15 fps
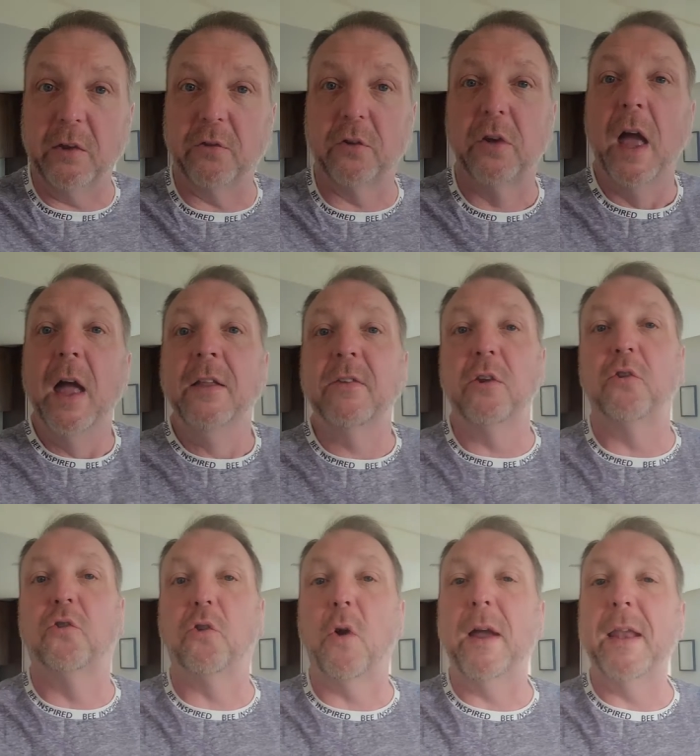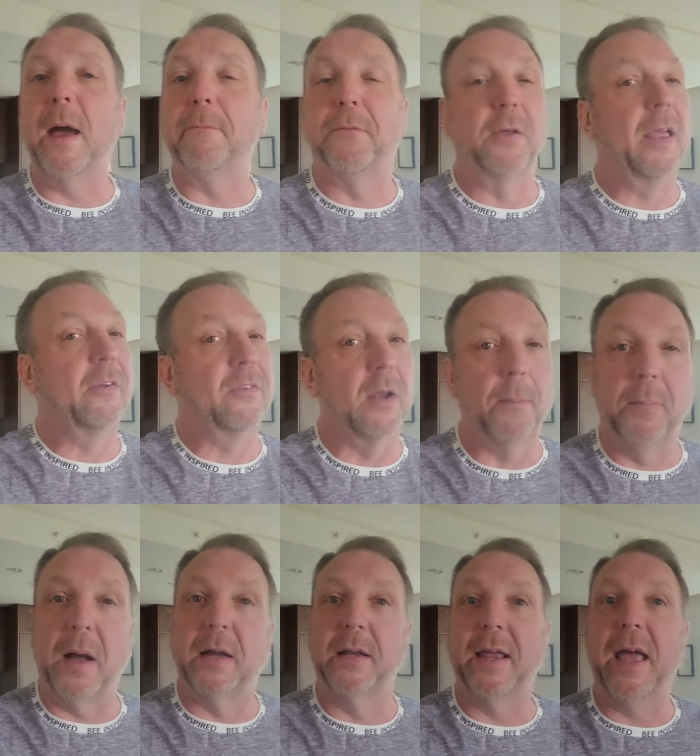changers to join up for less than a
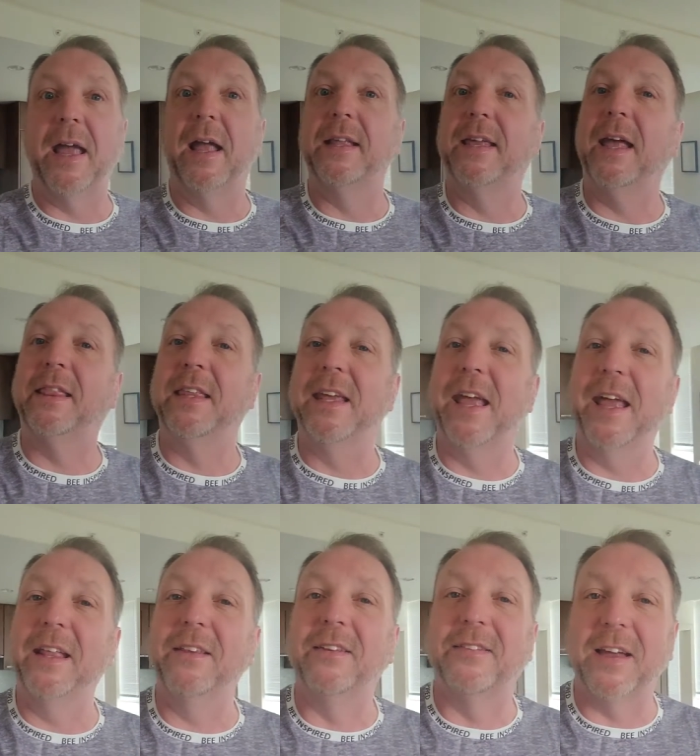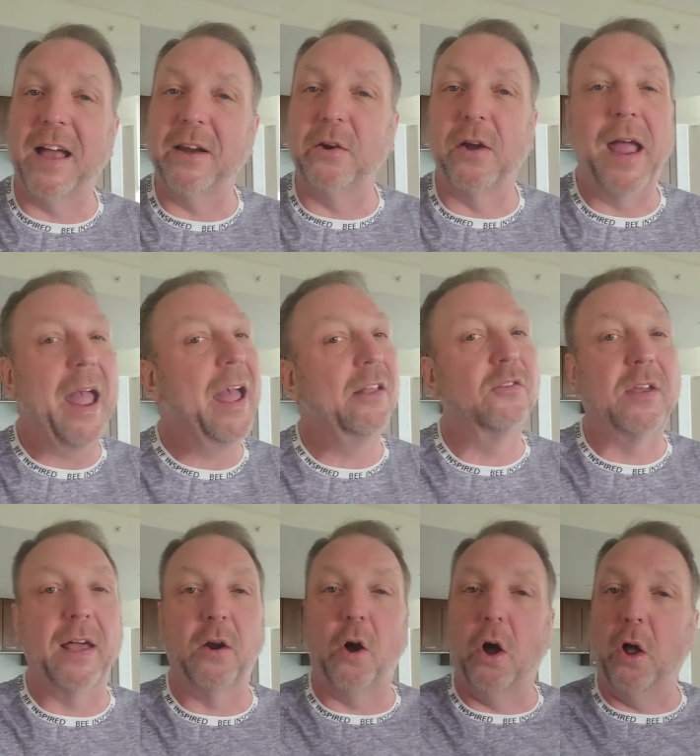buck a day and get the insider
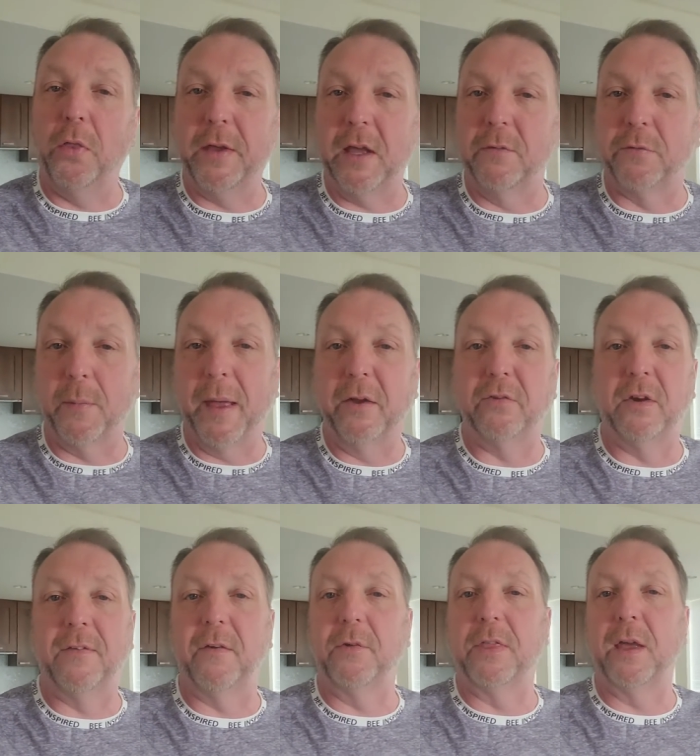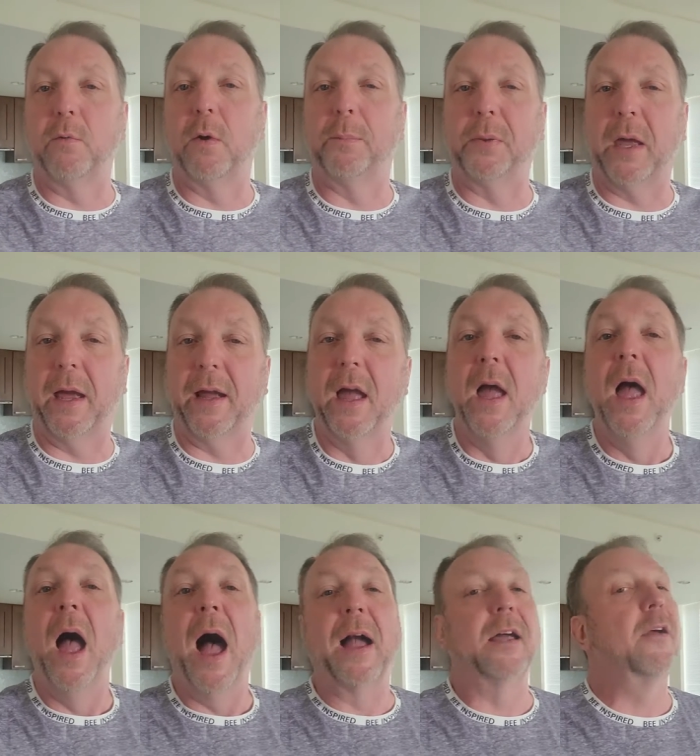edge, get all the information of everything we're playing.
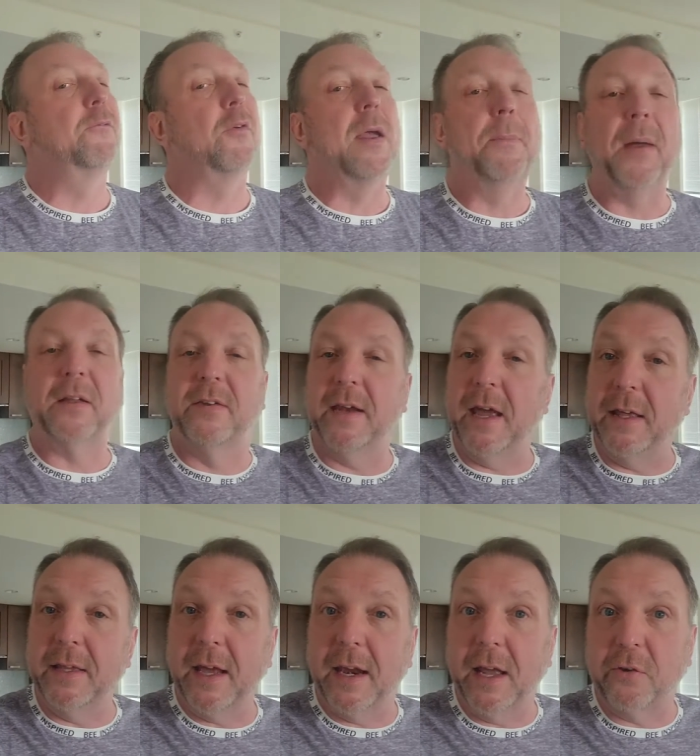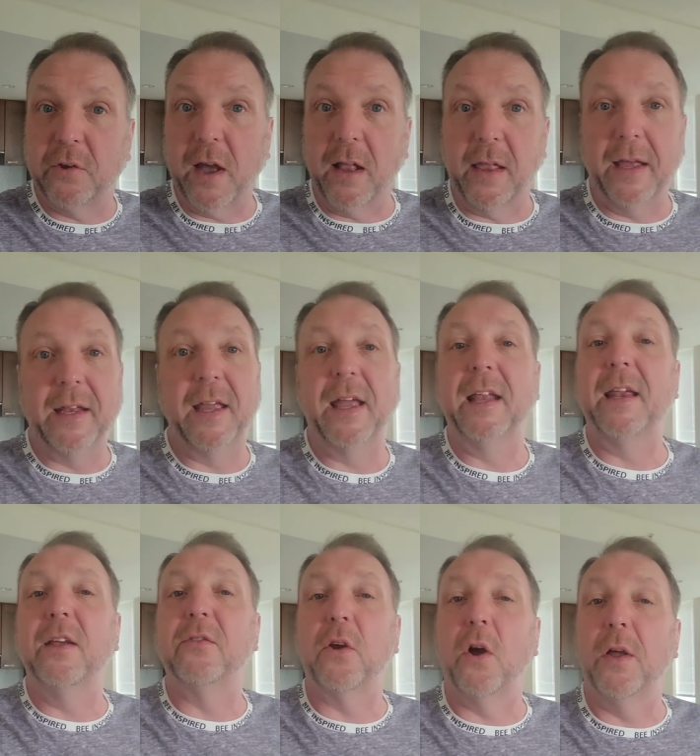I got a free pick today in the NHL, and
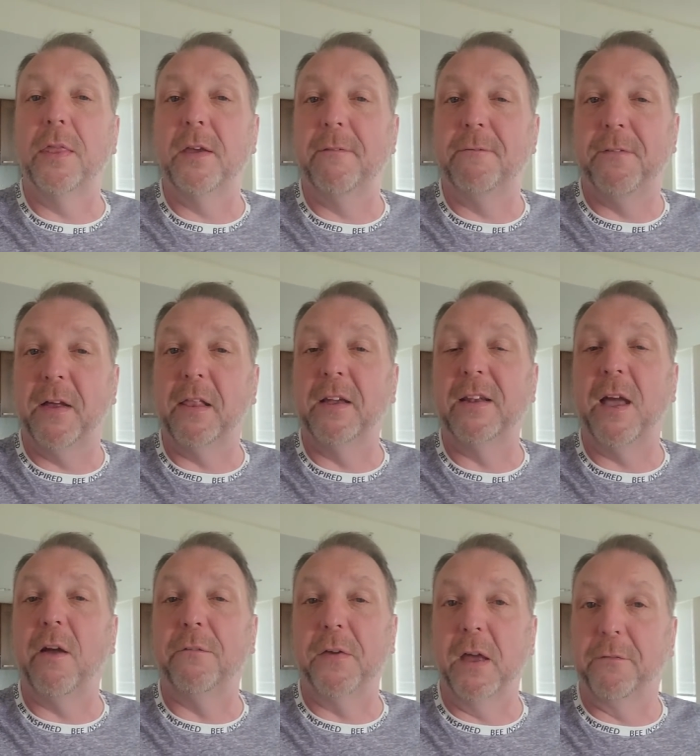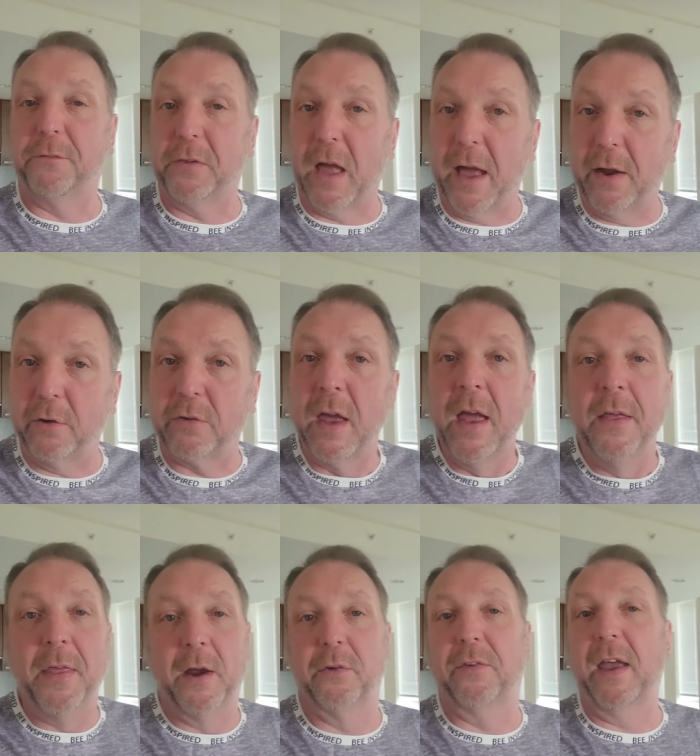it is on the Philadelphia Flyers.
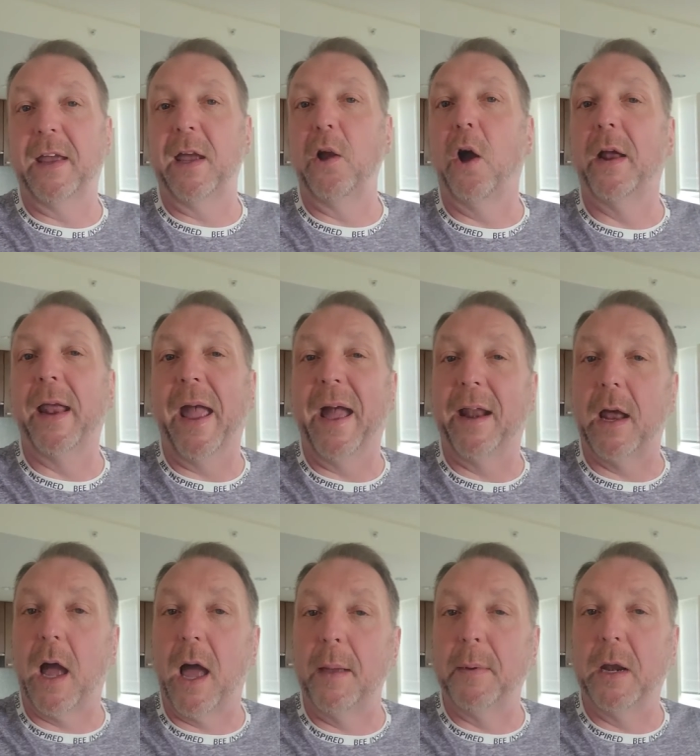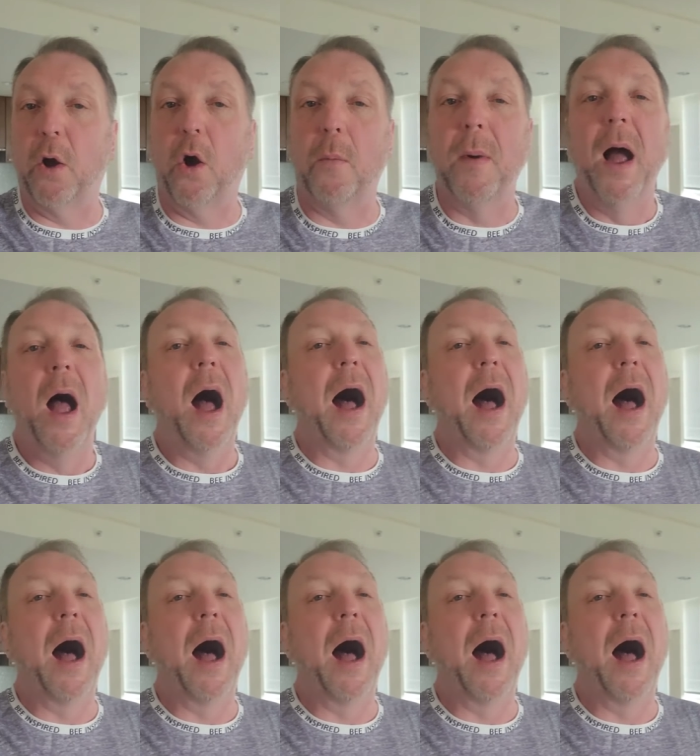They are taking on Anaheim at home.